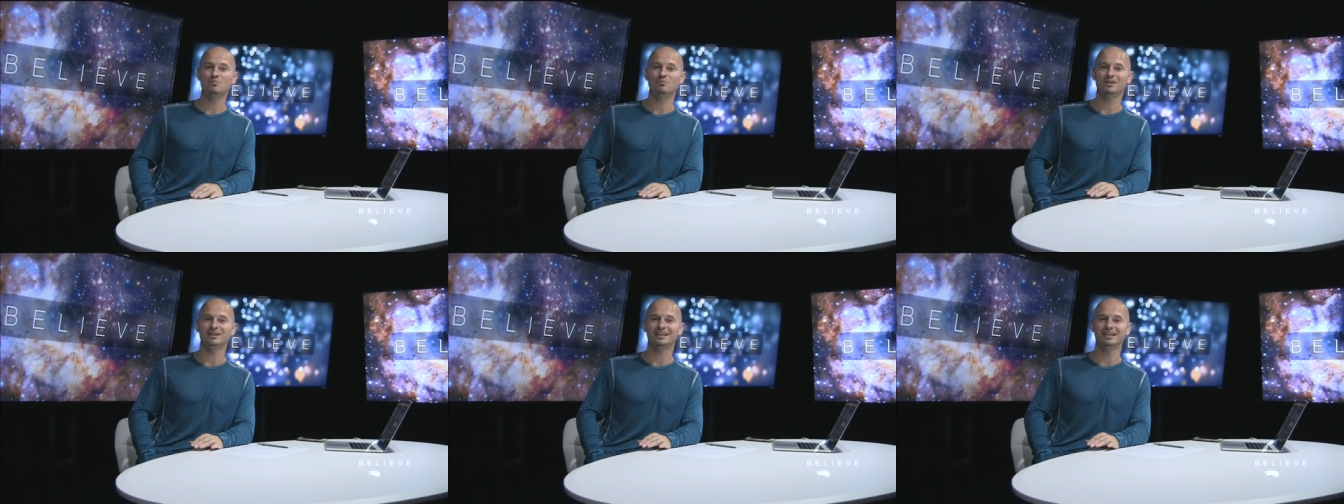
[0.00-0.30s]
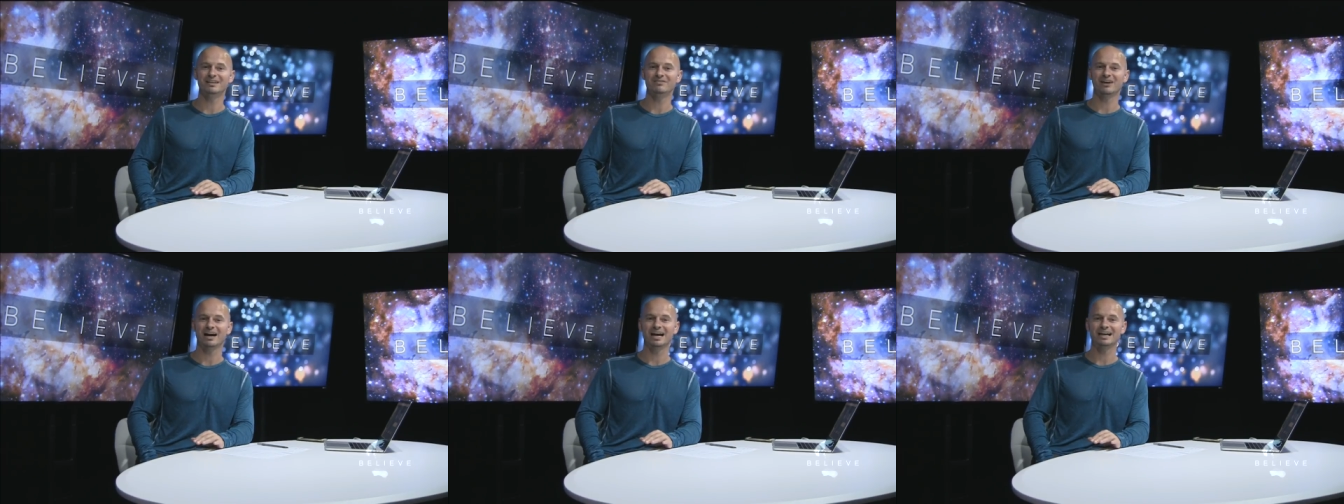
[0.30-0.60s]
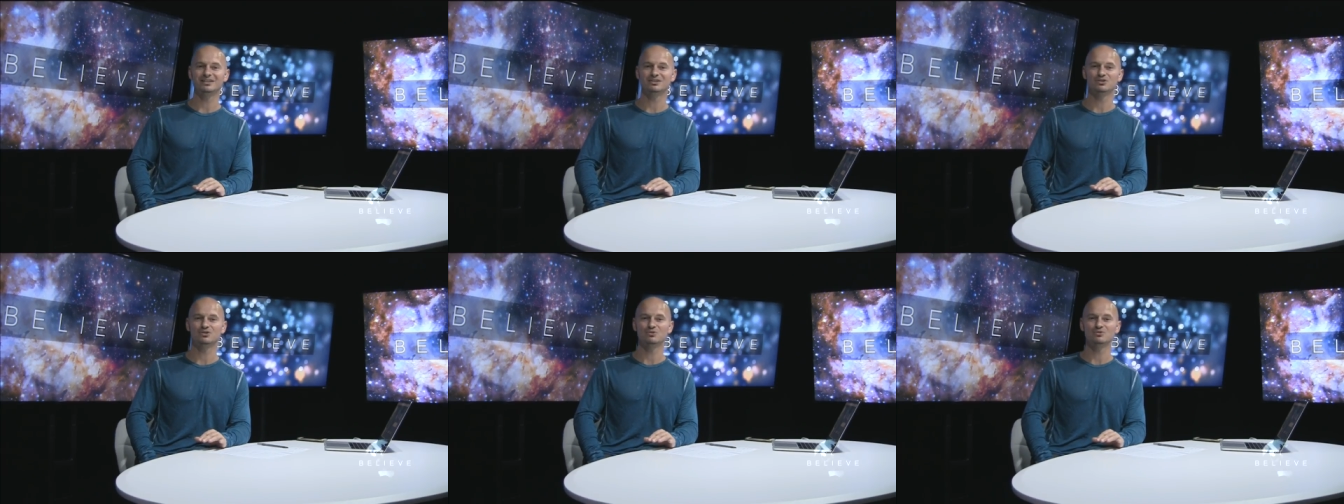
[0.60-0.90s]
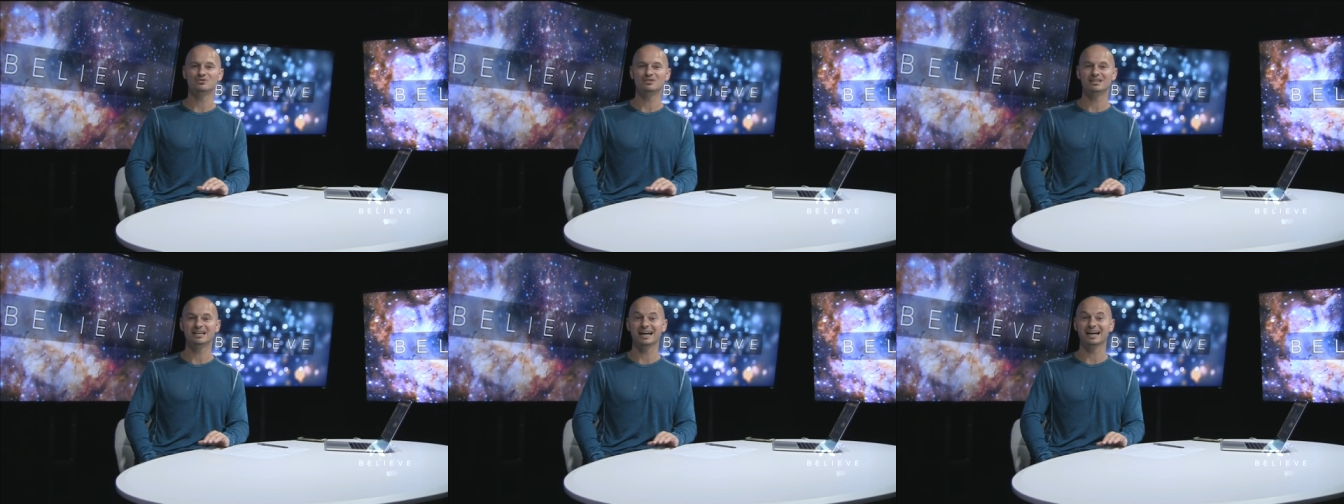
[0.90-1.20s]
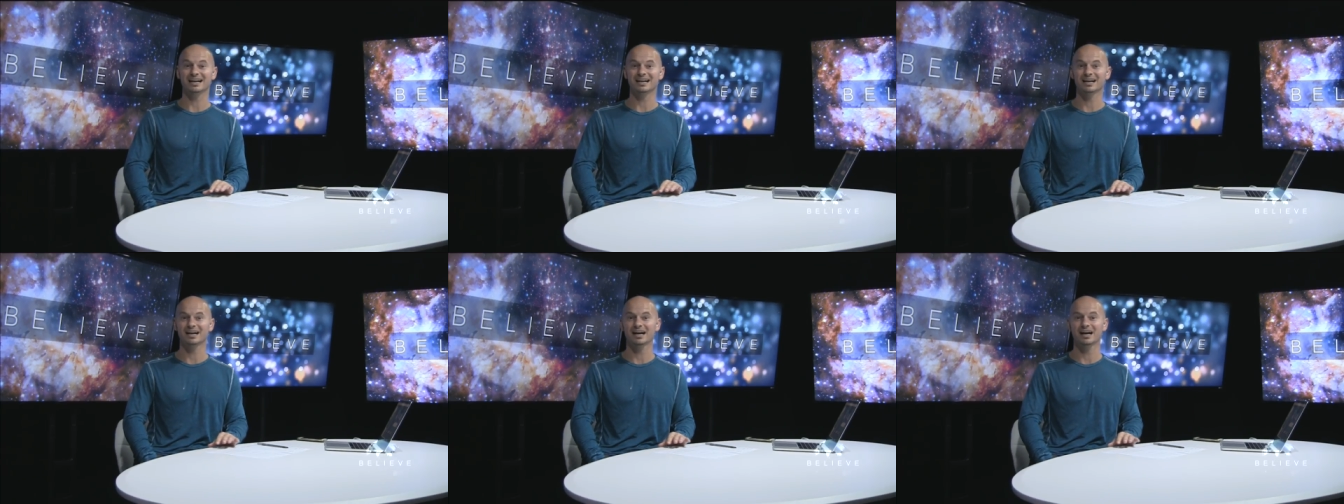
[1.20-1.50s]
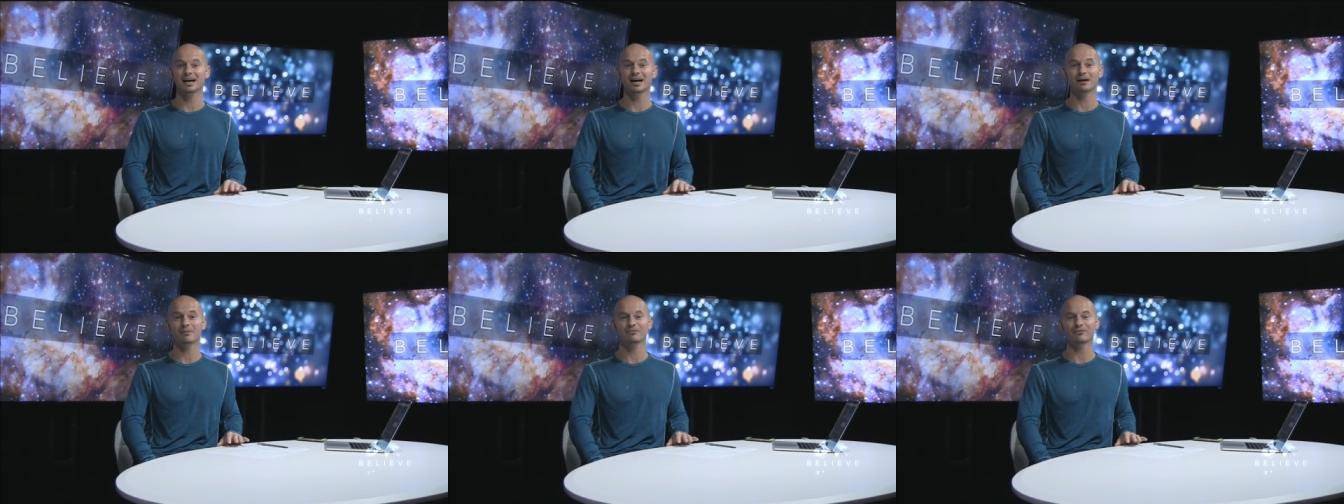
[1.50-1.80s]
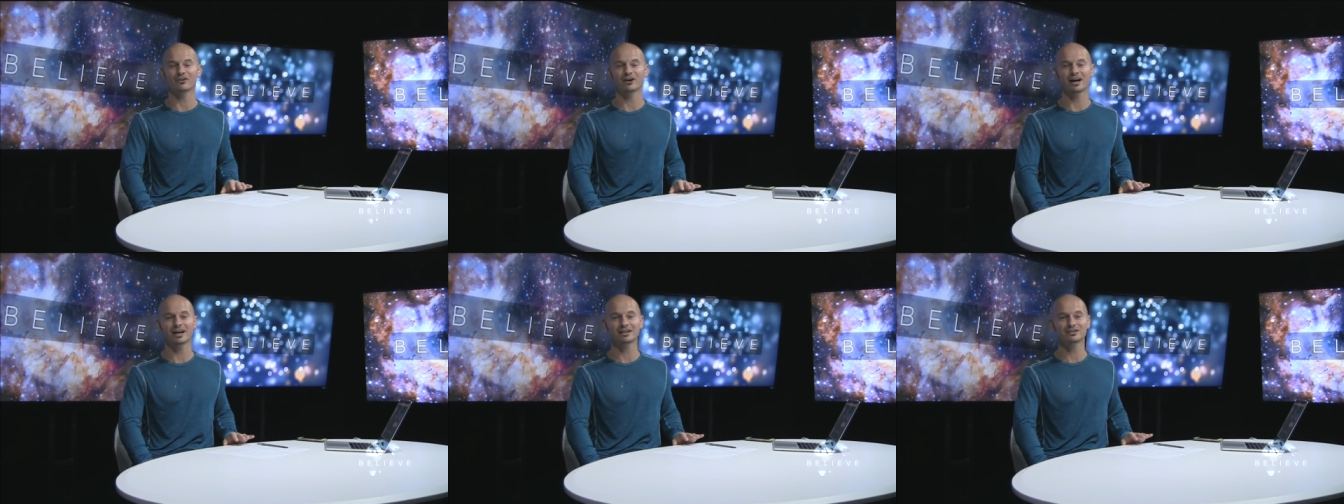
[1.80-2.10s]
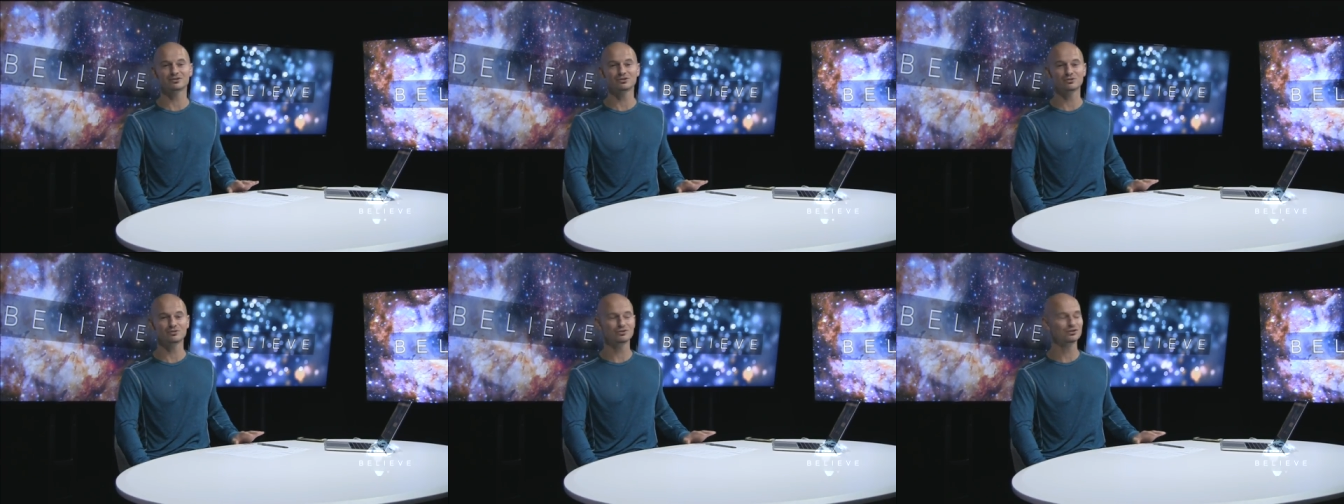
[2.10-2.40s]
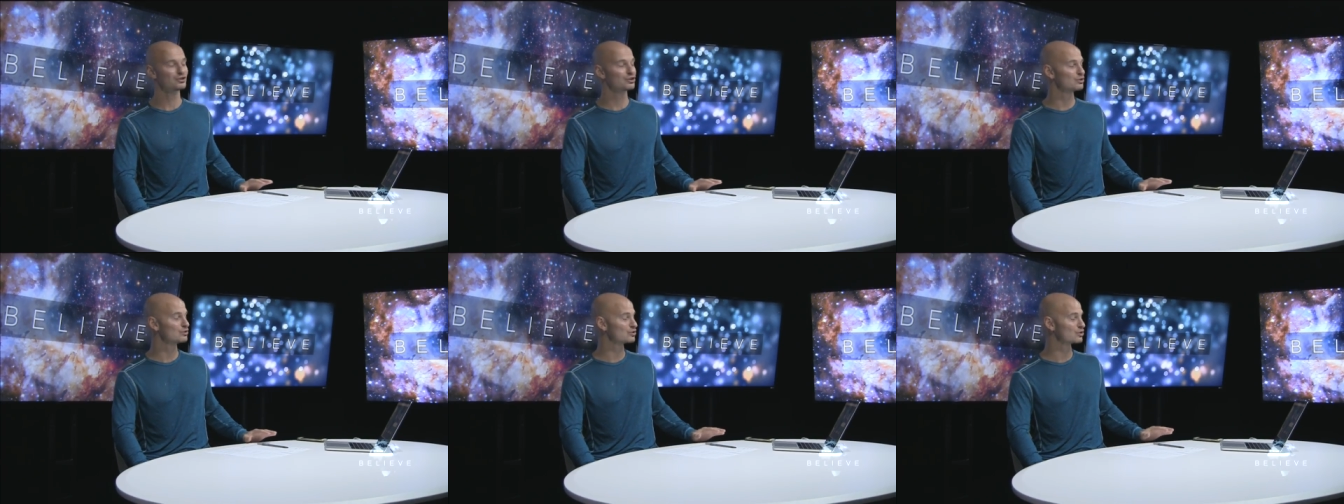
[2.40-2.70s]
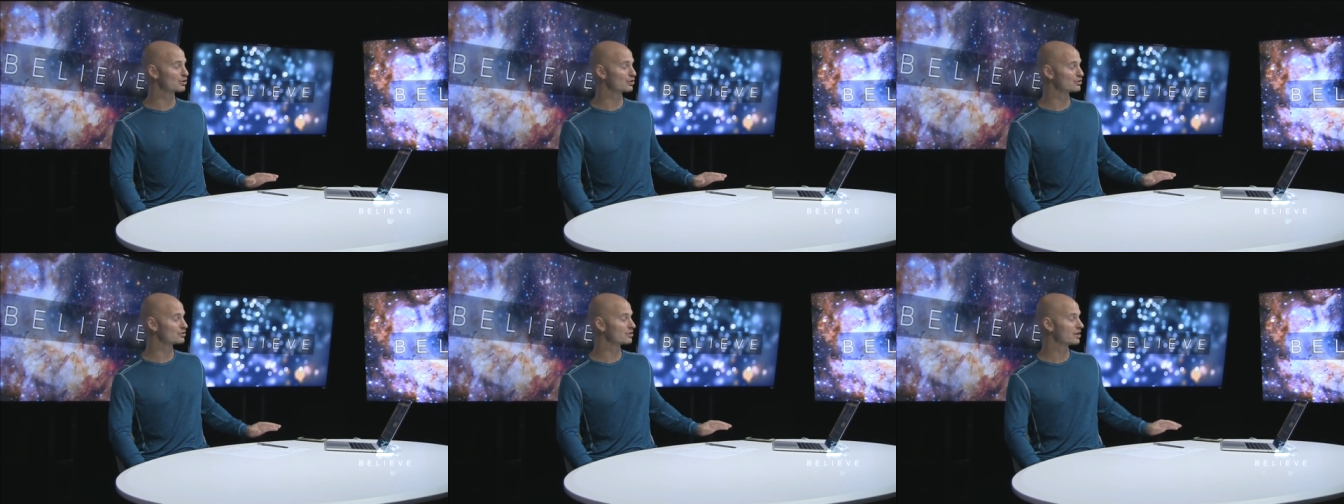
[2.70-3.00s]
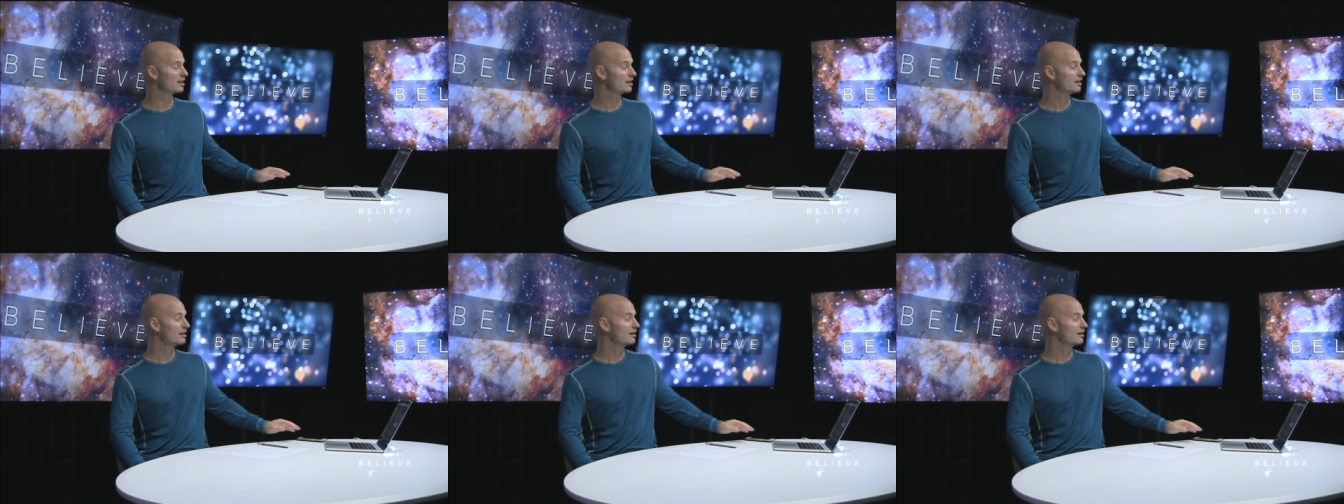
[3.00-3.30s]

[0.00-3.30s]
believe iTunes.com for iTunes users,